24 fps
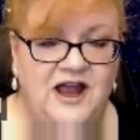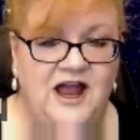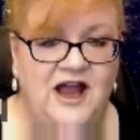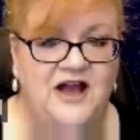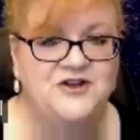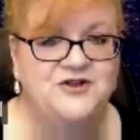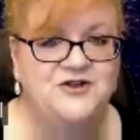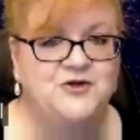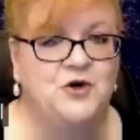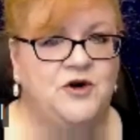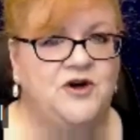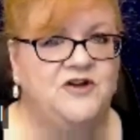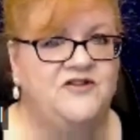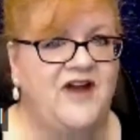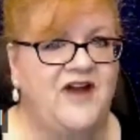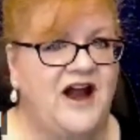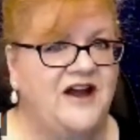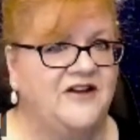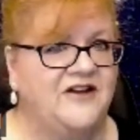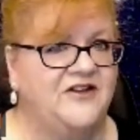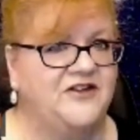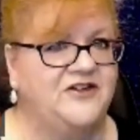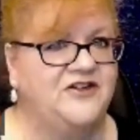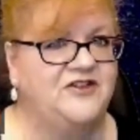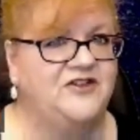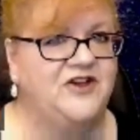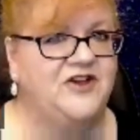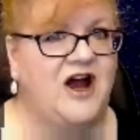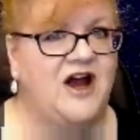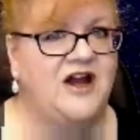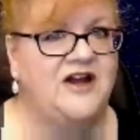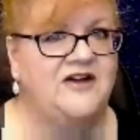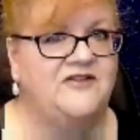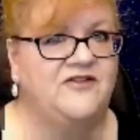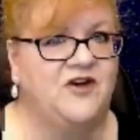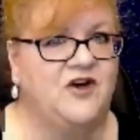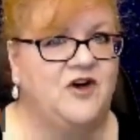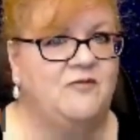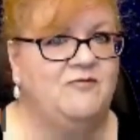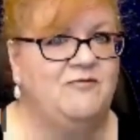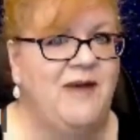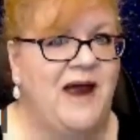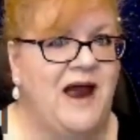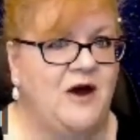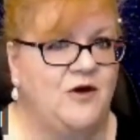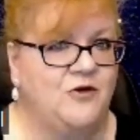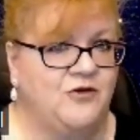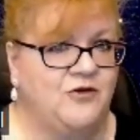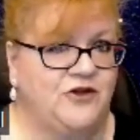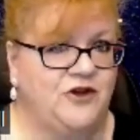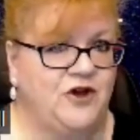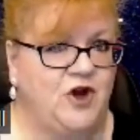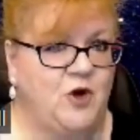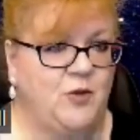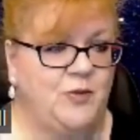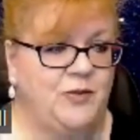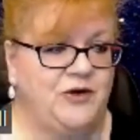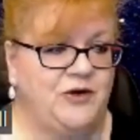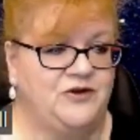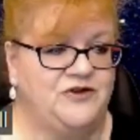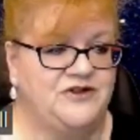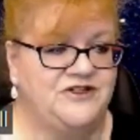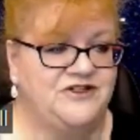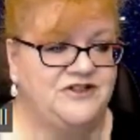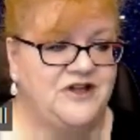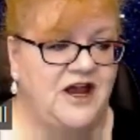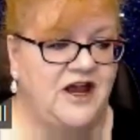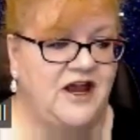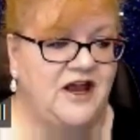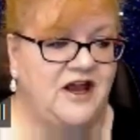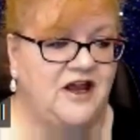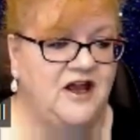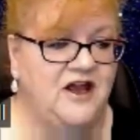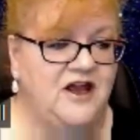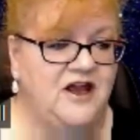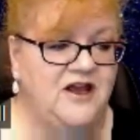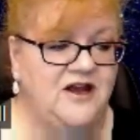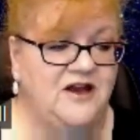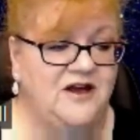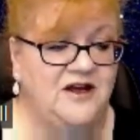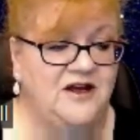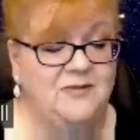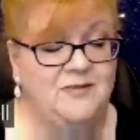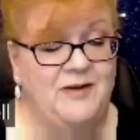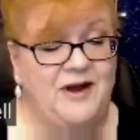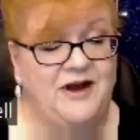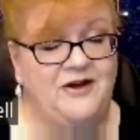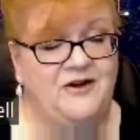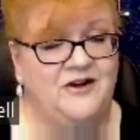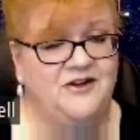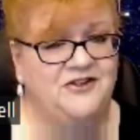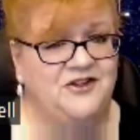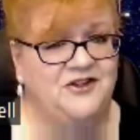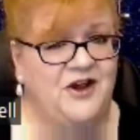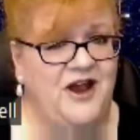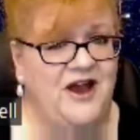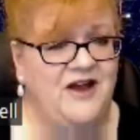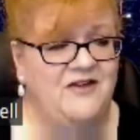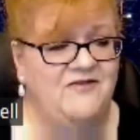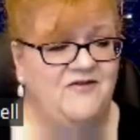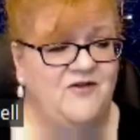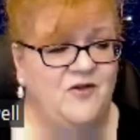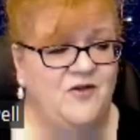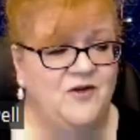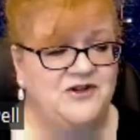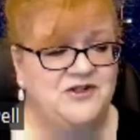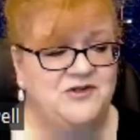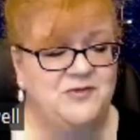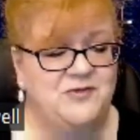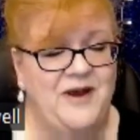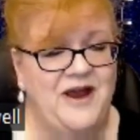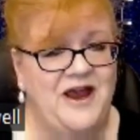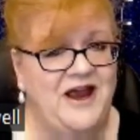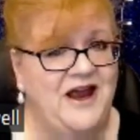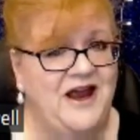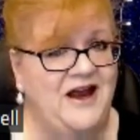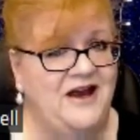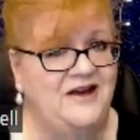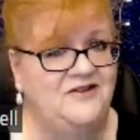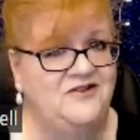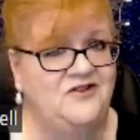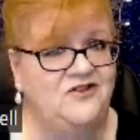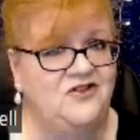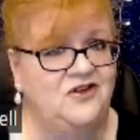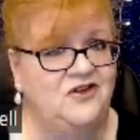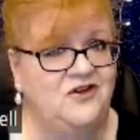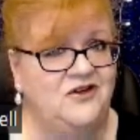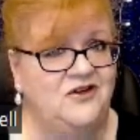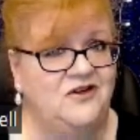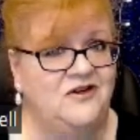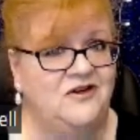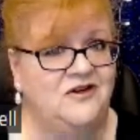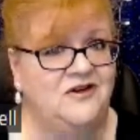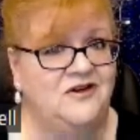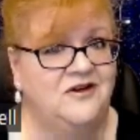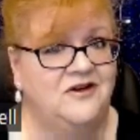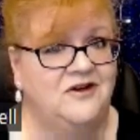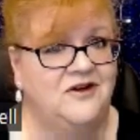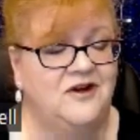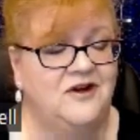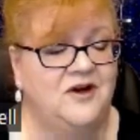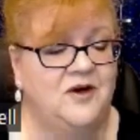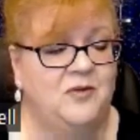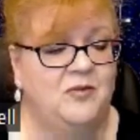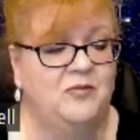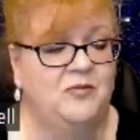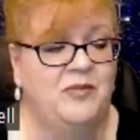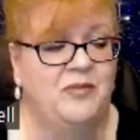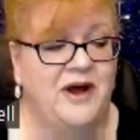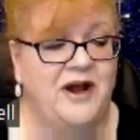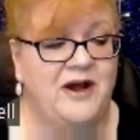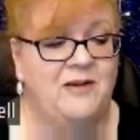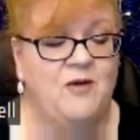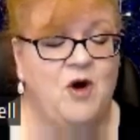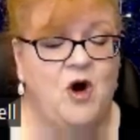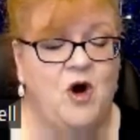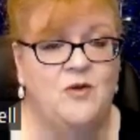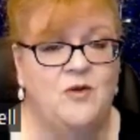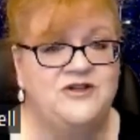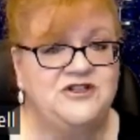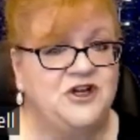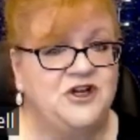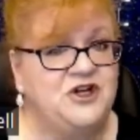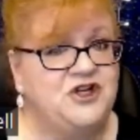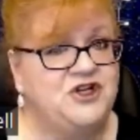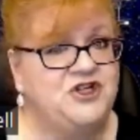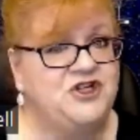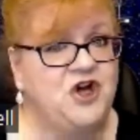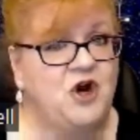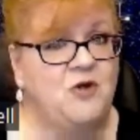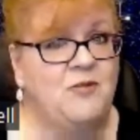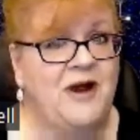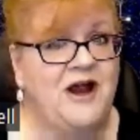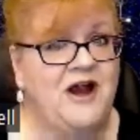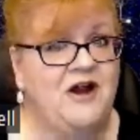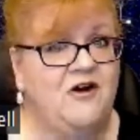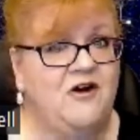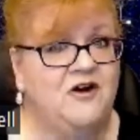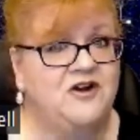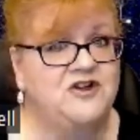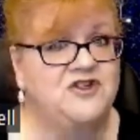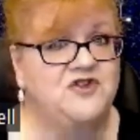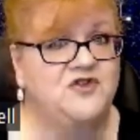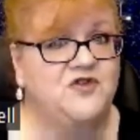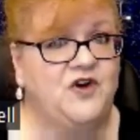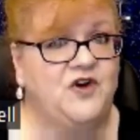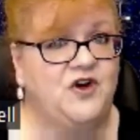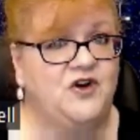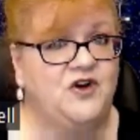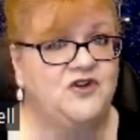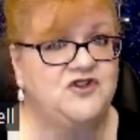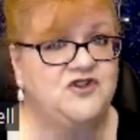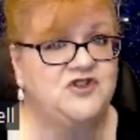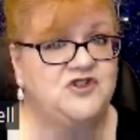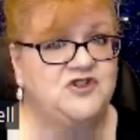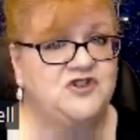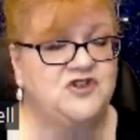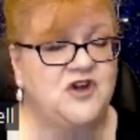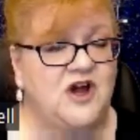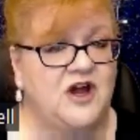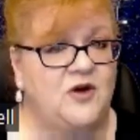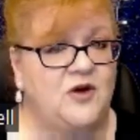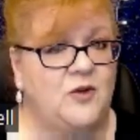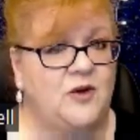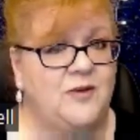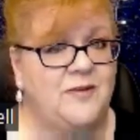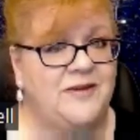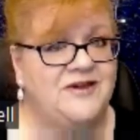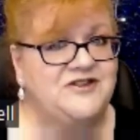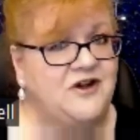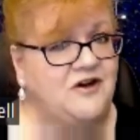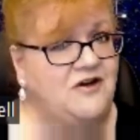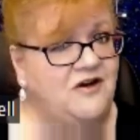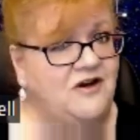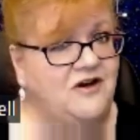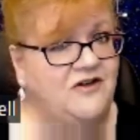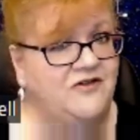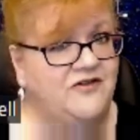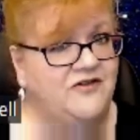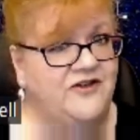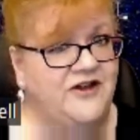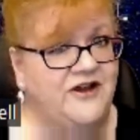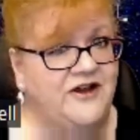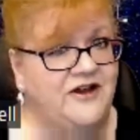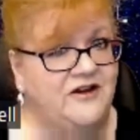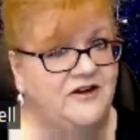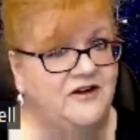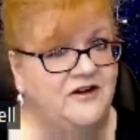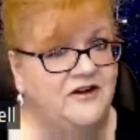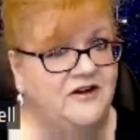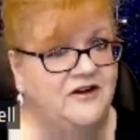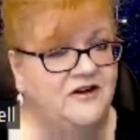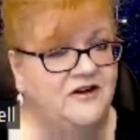And sort of out of the side of her mouth, the opener is saying, I might also have 4 spades, but I'm always going to show my hearts first. I don't want to miss a heart fit.